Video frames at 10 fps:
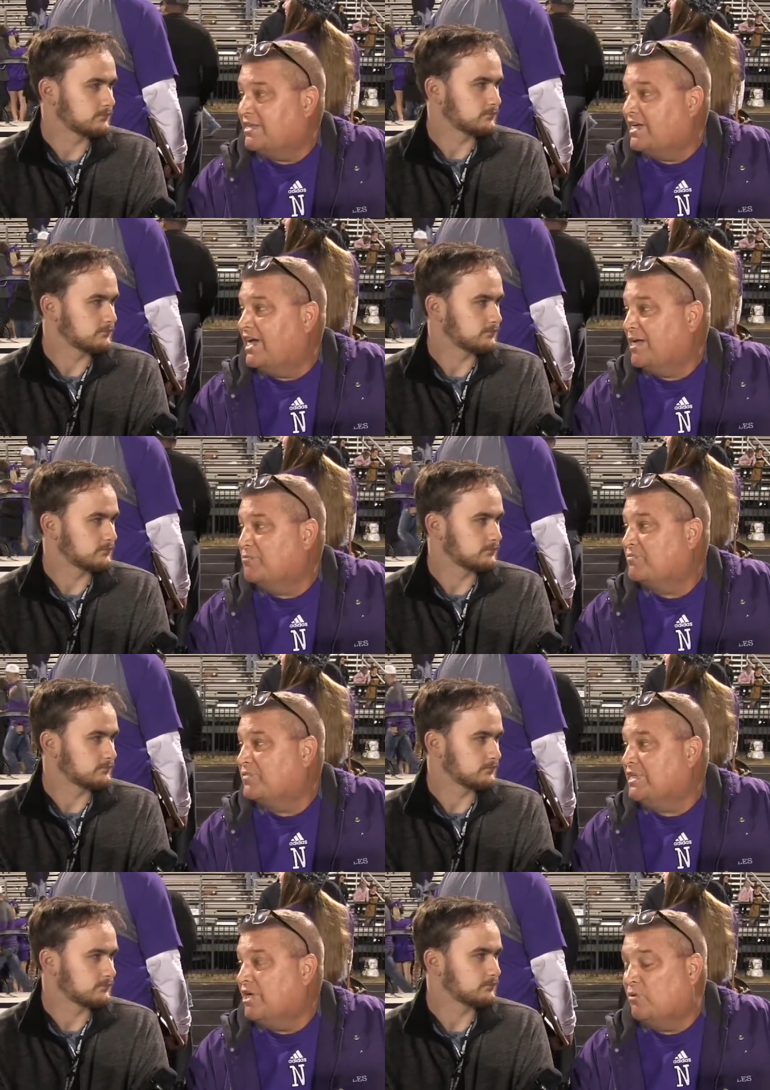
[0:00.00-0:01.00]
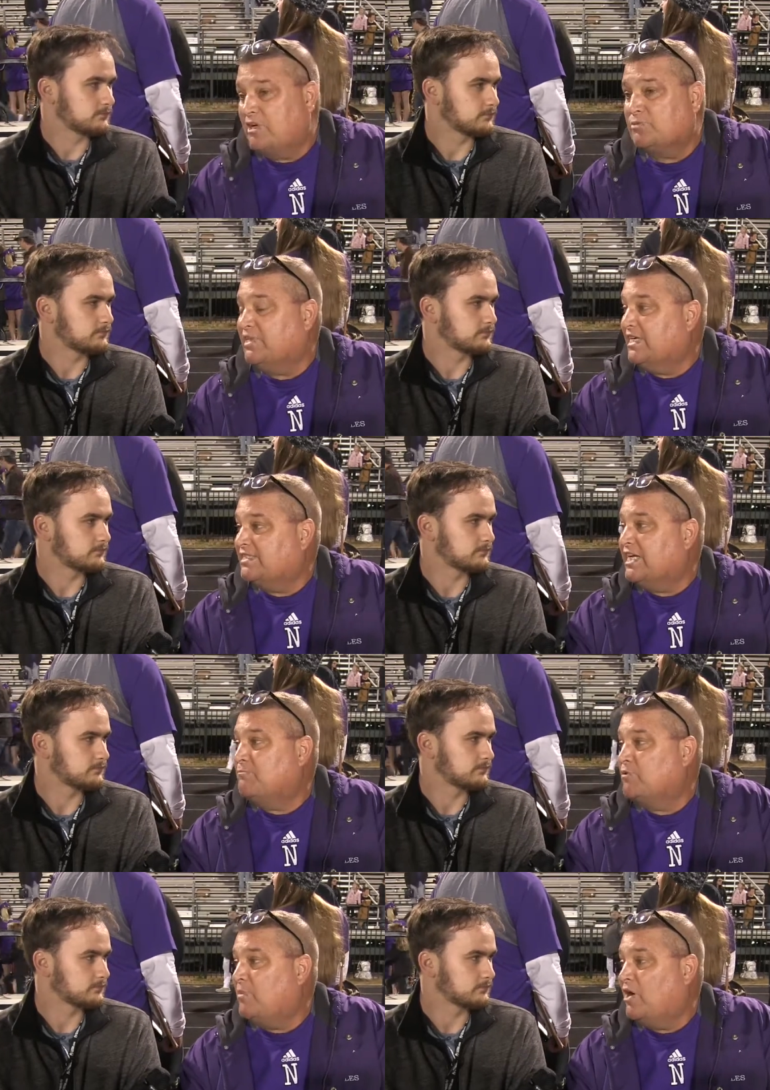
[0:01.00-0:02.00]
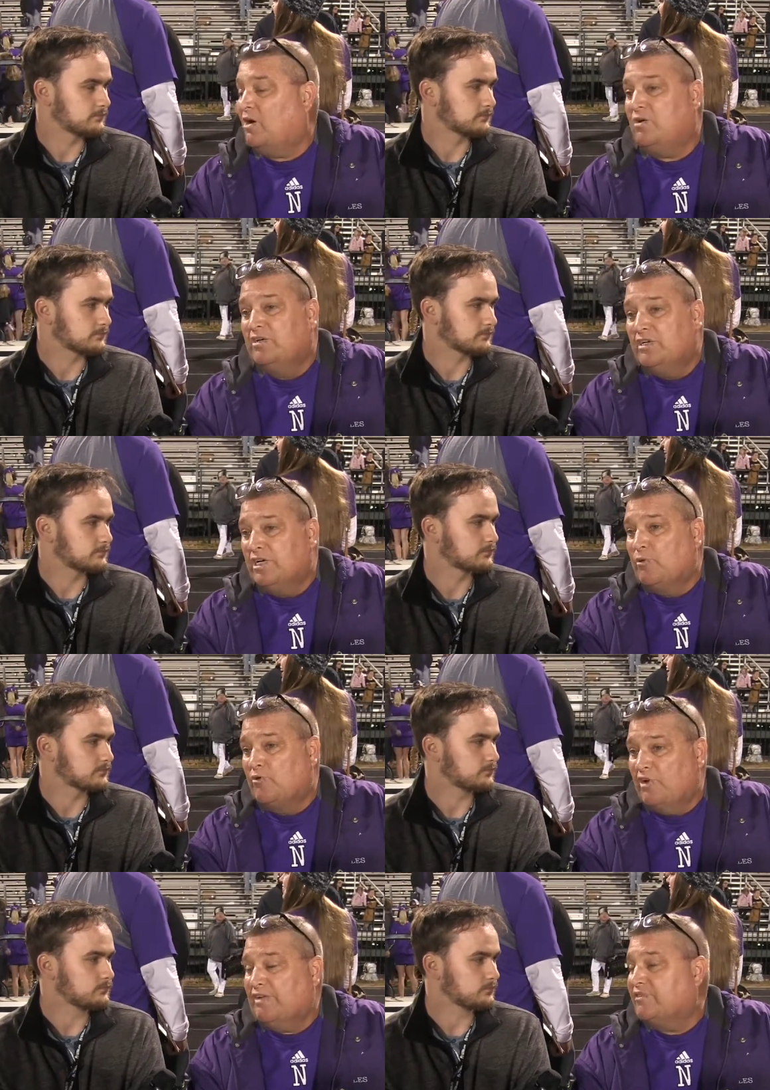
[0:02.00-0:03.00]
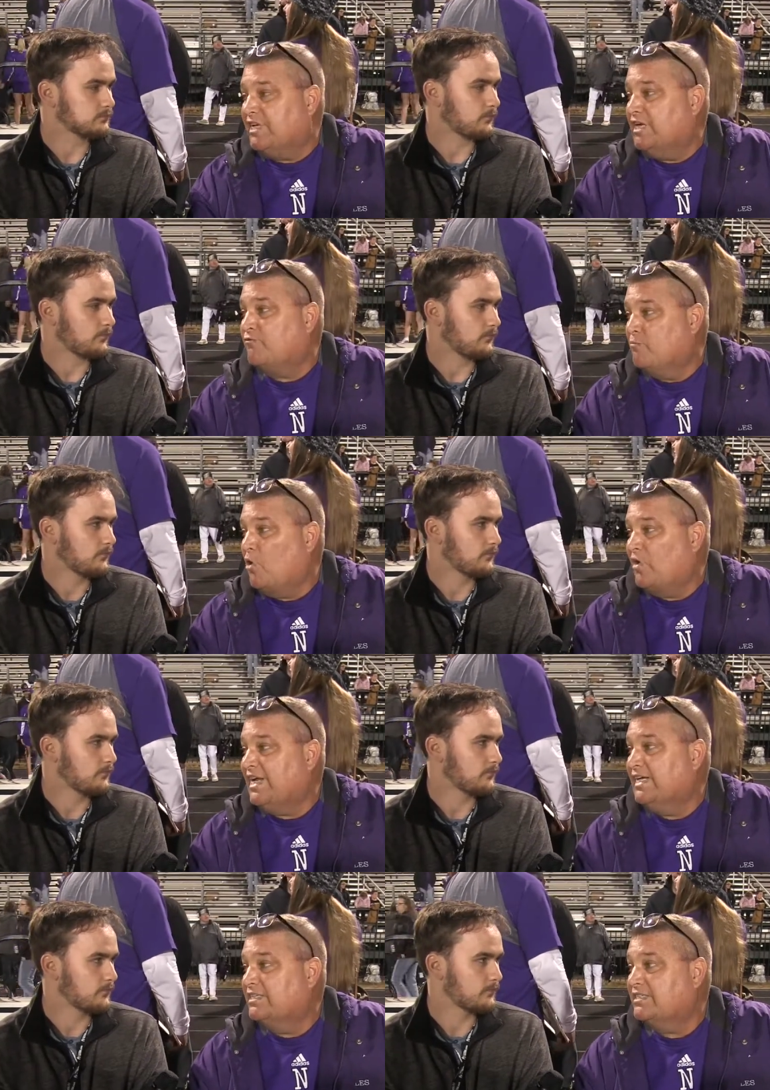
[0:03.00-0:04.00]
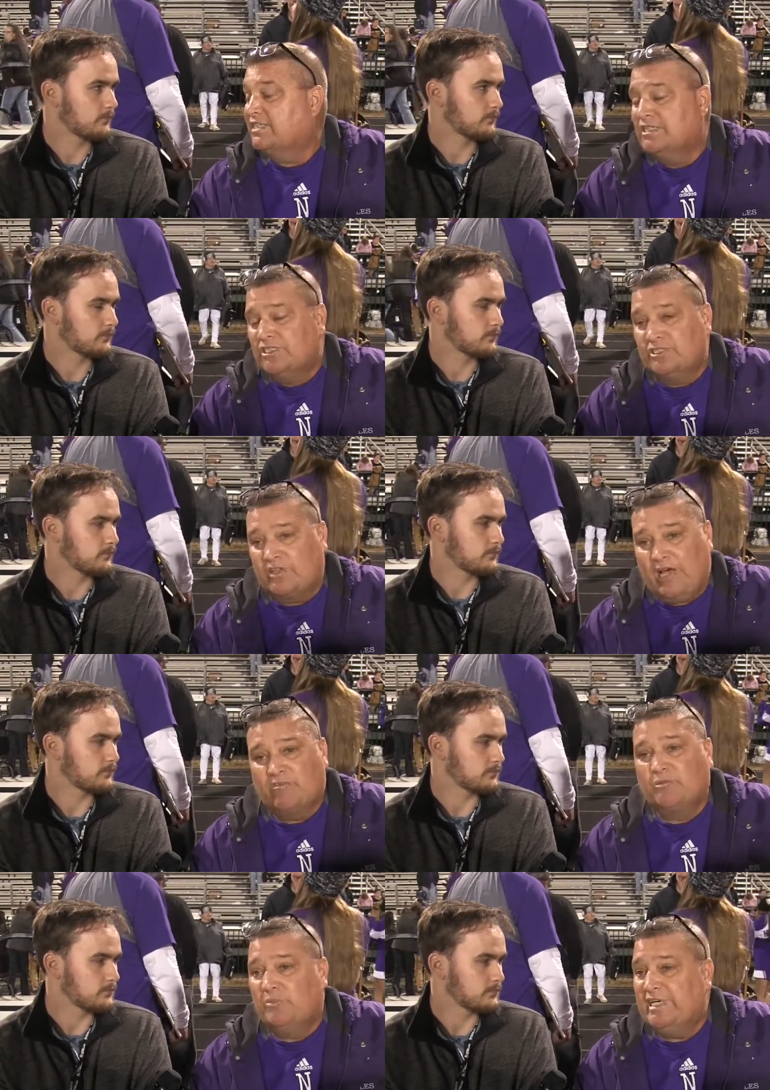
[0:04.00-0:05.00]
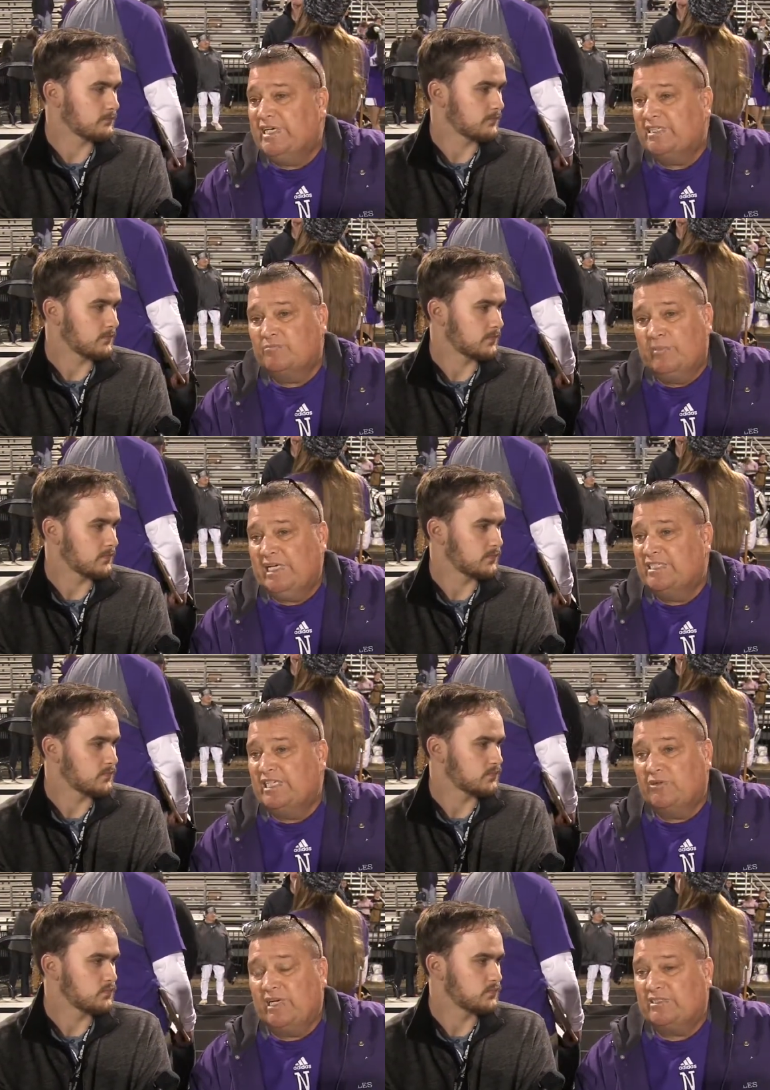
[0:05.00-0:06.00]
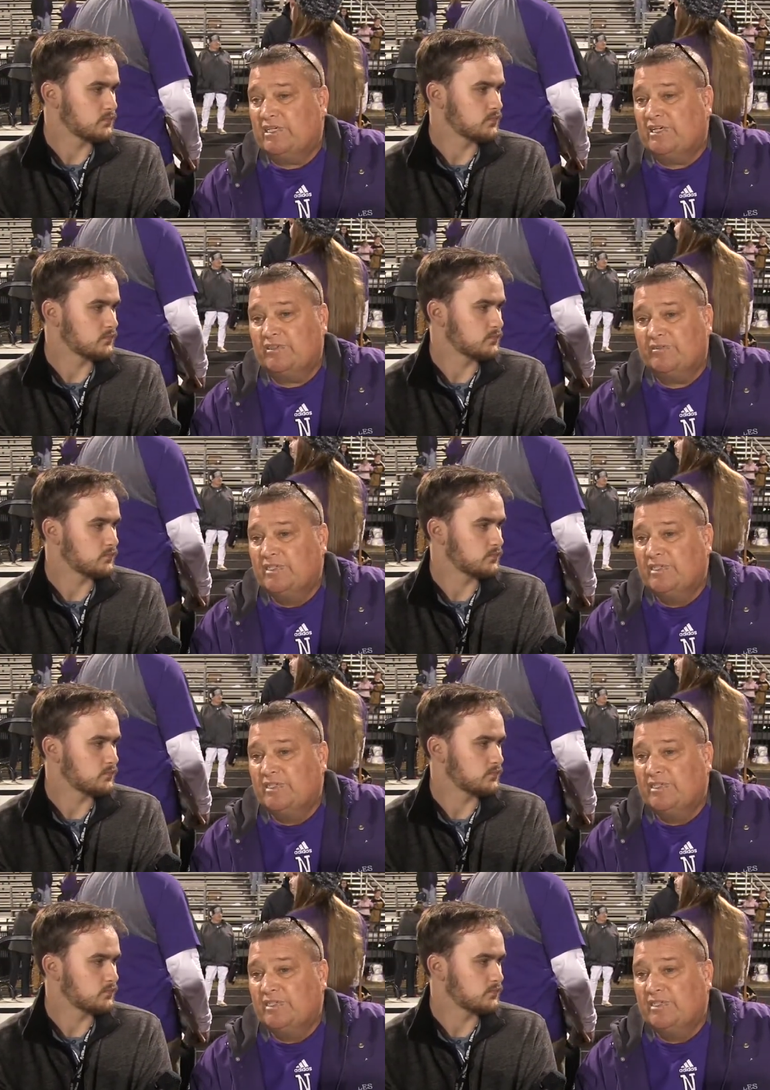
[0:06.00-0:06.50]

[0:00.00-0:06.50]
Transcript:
Speaker 1: of the game, you know, because we got to keep the ball that we were going to have to kick from our end. So that was a big, big deal right there.